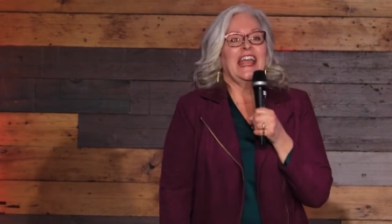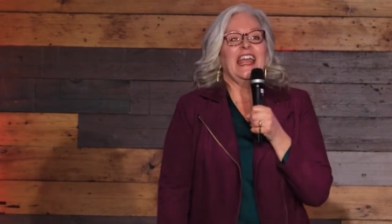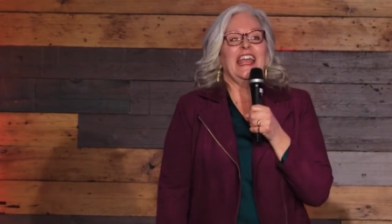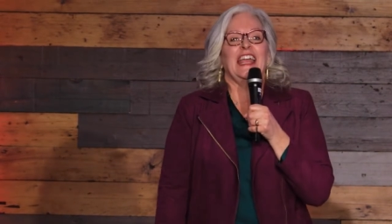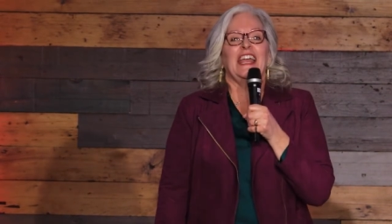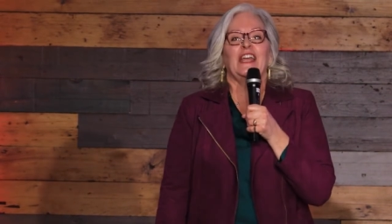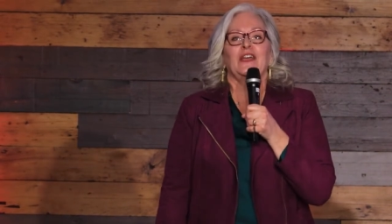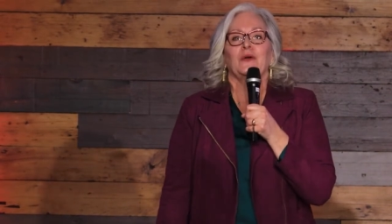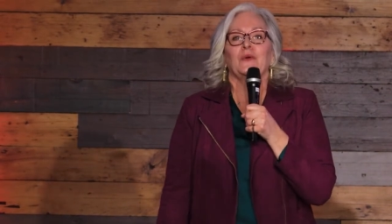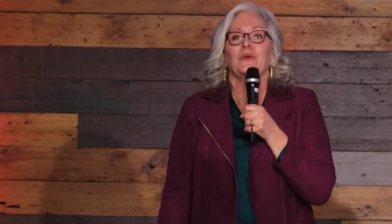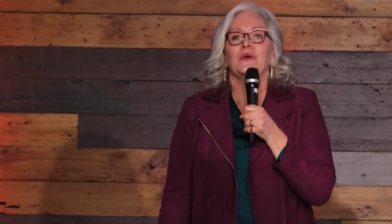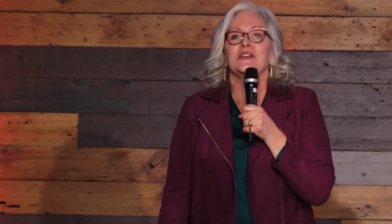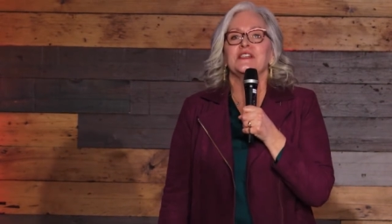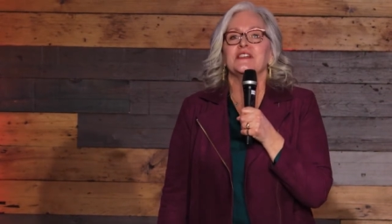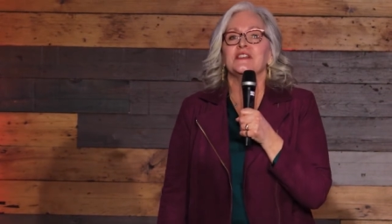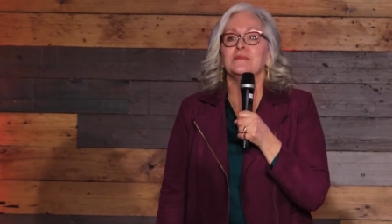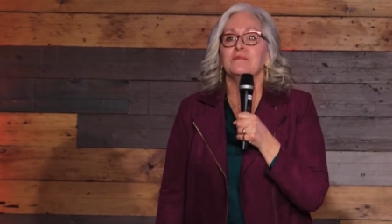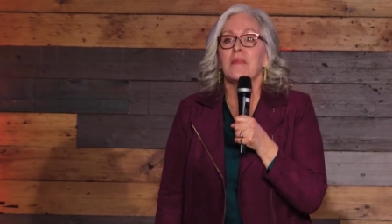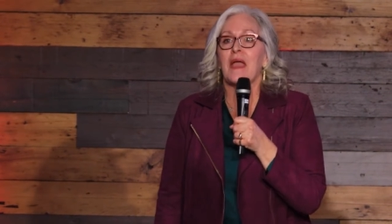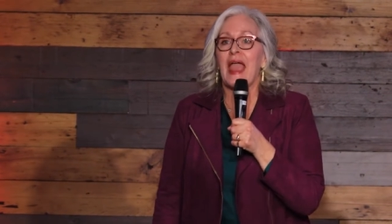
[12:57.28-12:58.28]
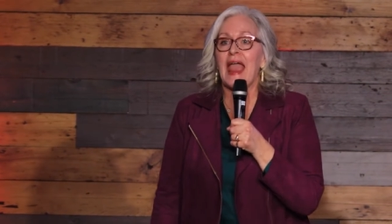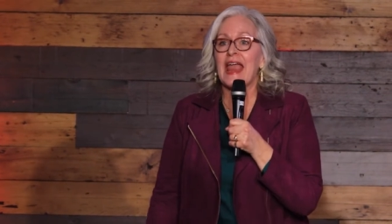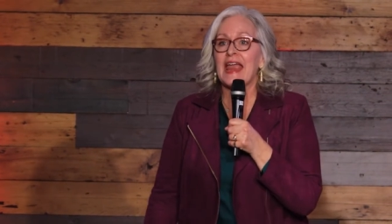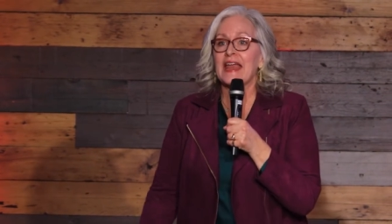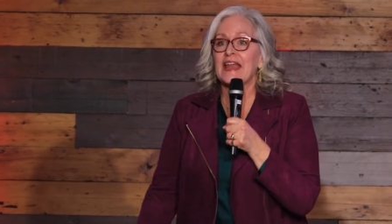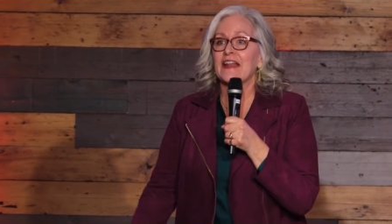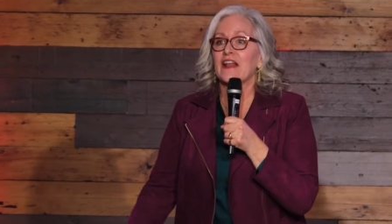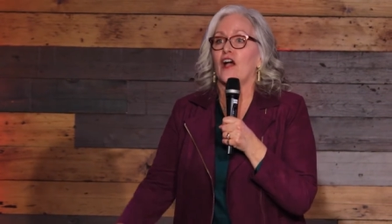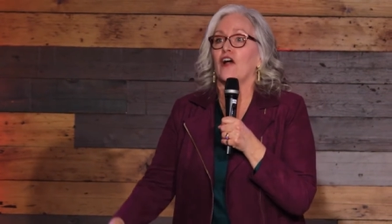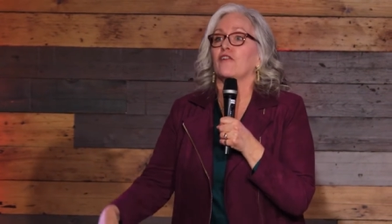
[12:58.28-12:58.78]
It was
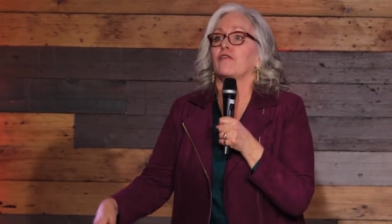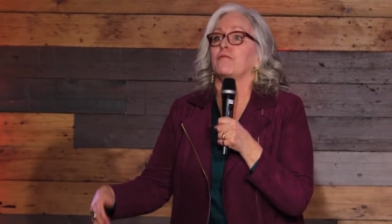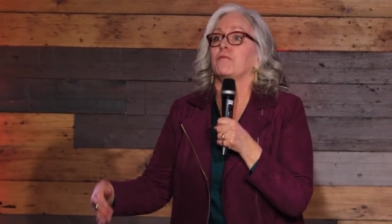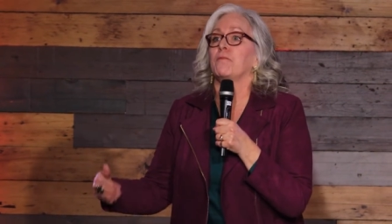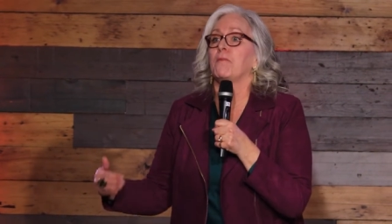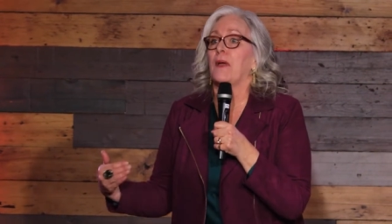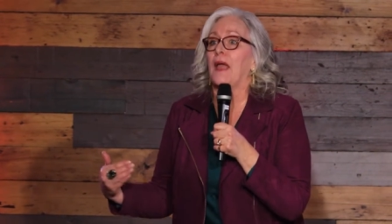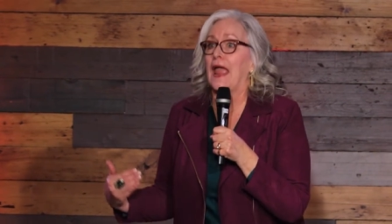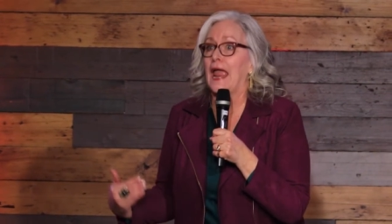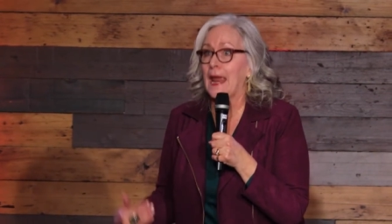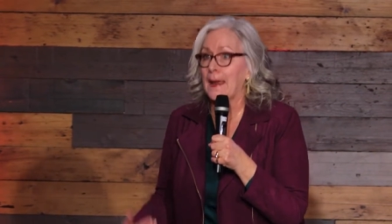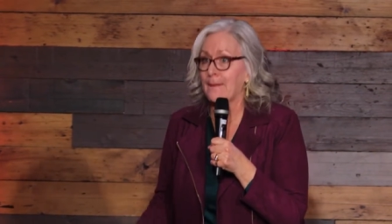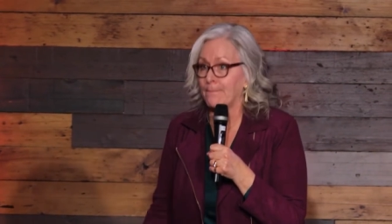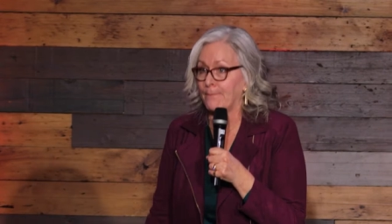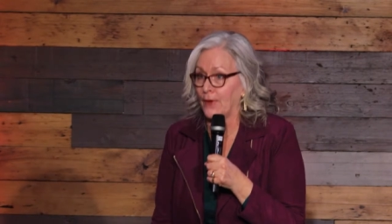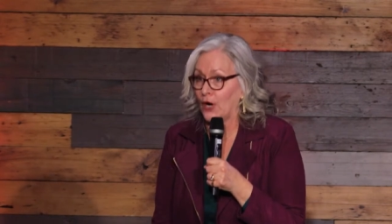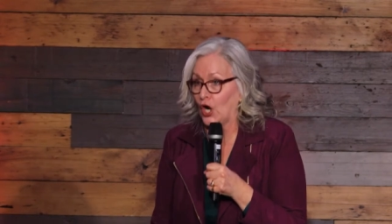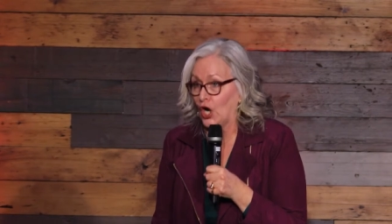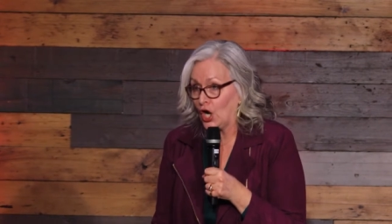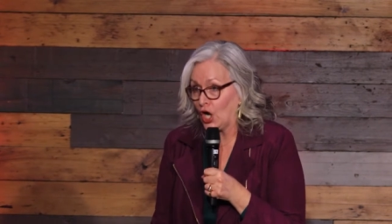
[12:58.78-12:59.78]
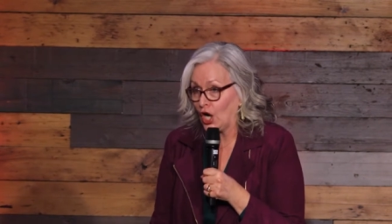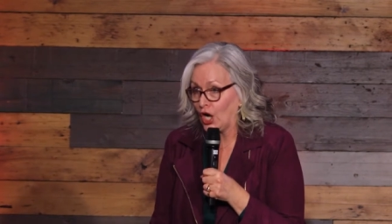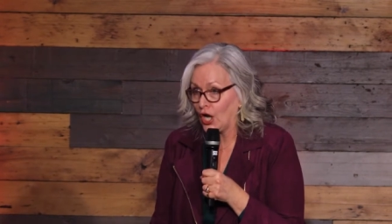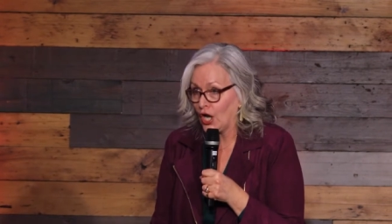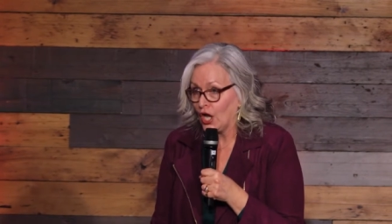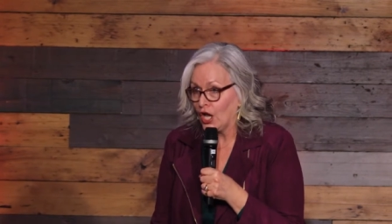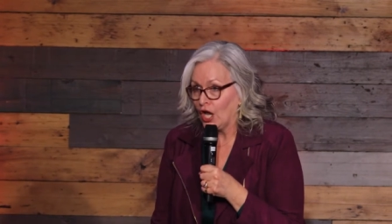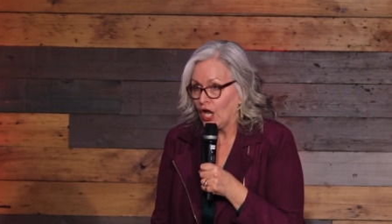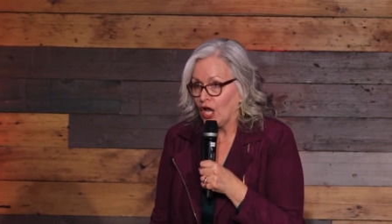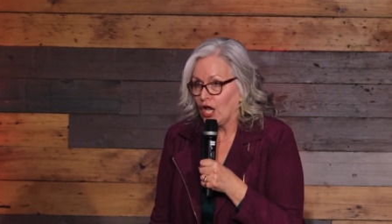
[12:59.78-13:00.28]
made of paper.
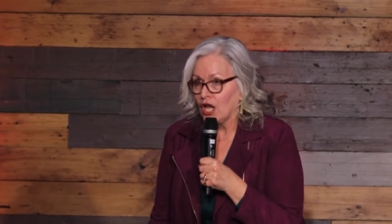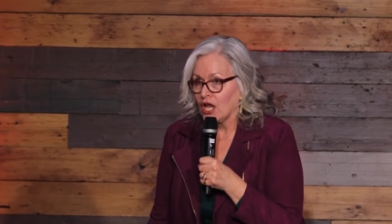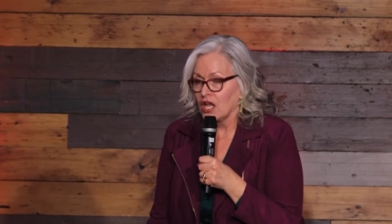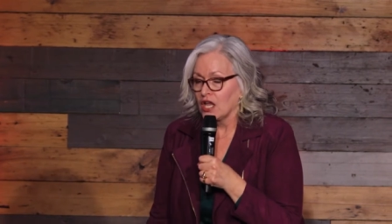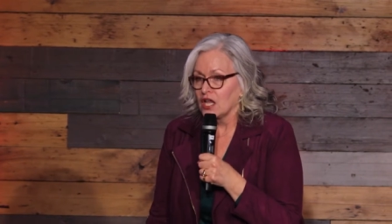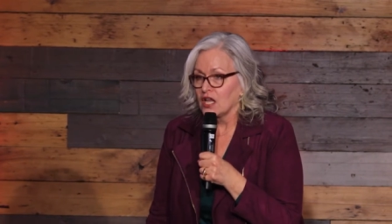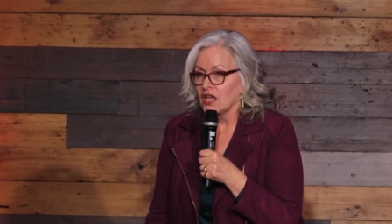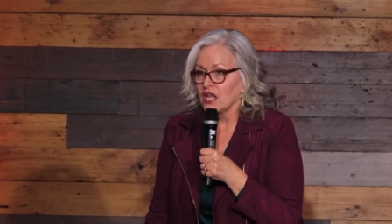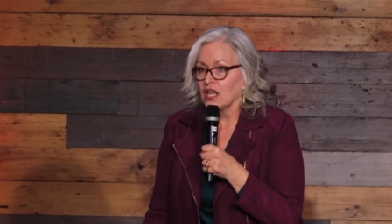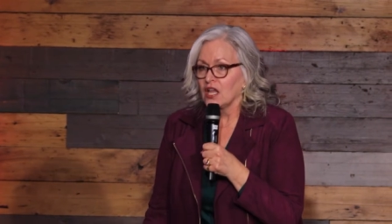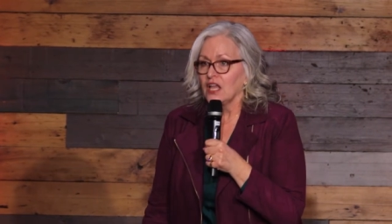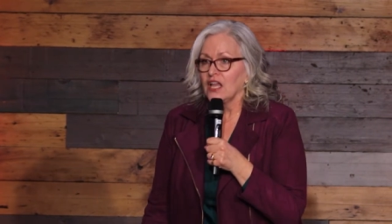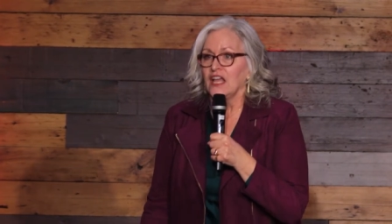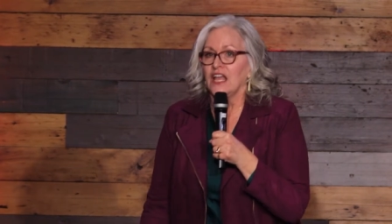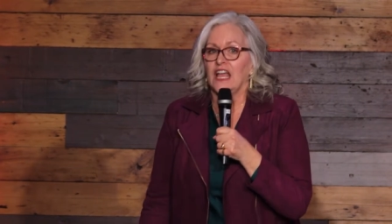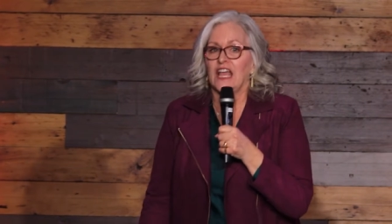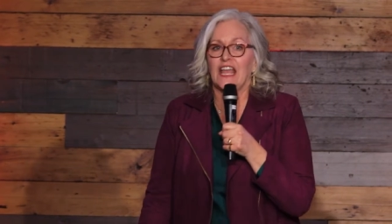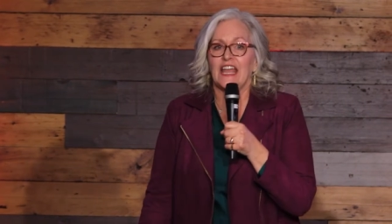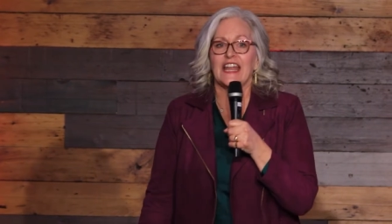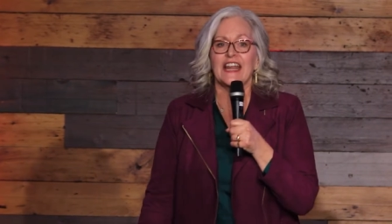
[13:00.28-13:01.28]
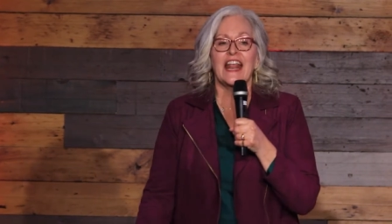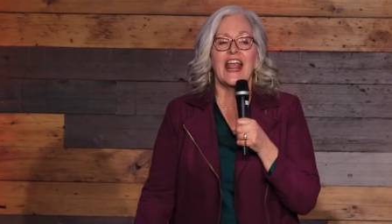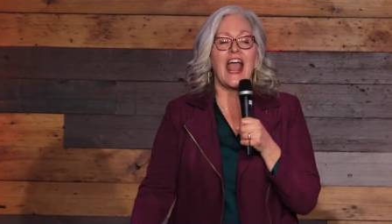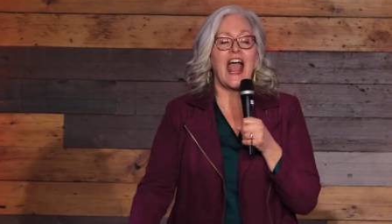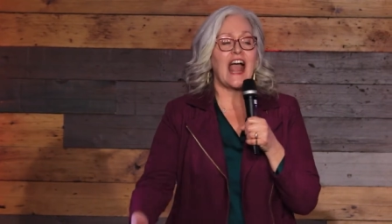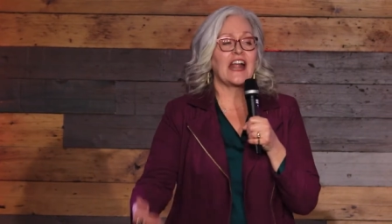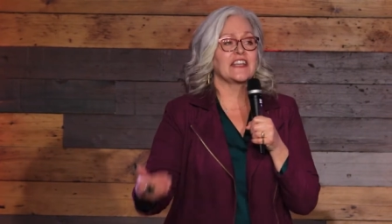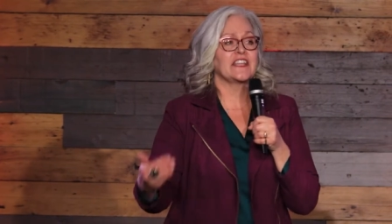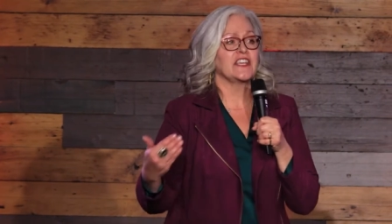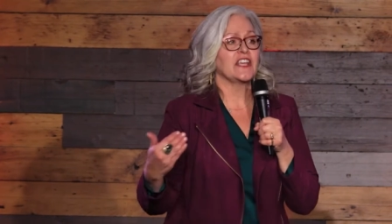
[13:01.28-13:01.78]
It
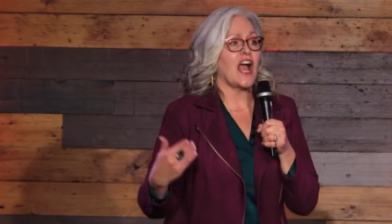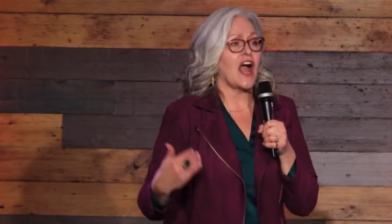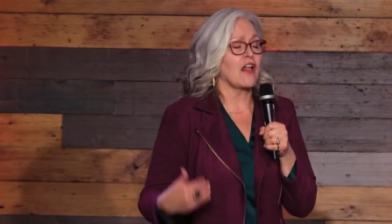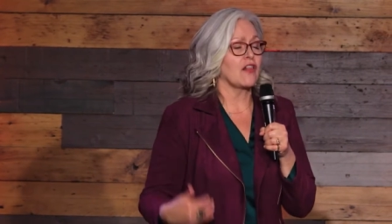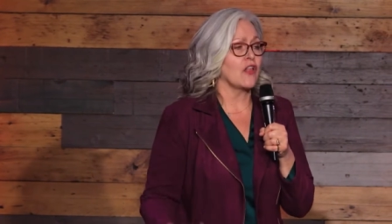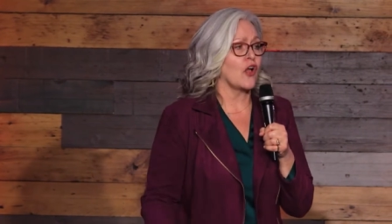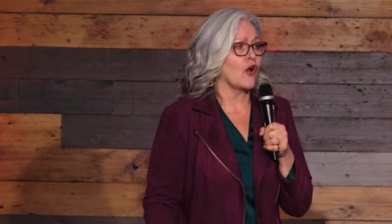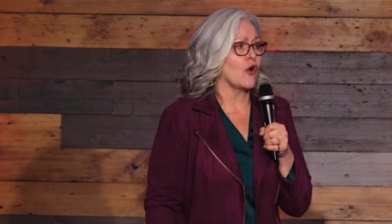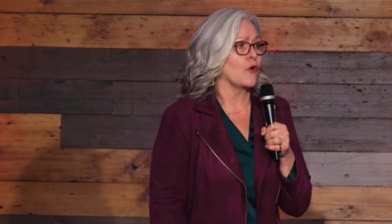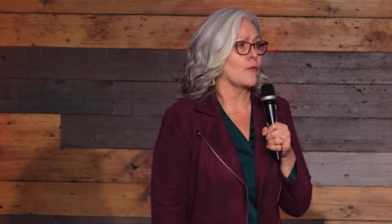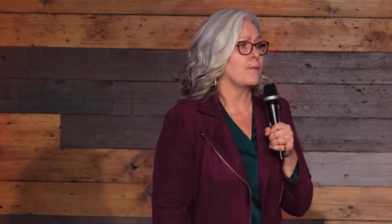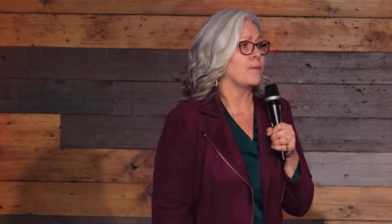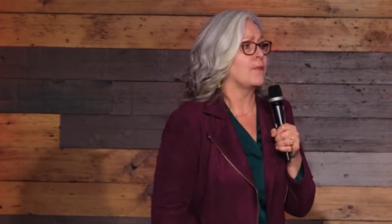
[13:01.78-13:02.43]
had yellow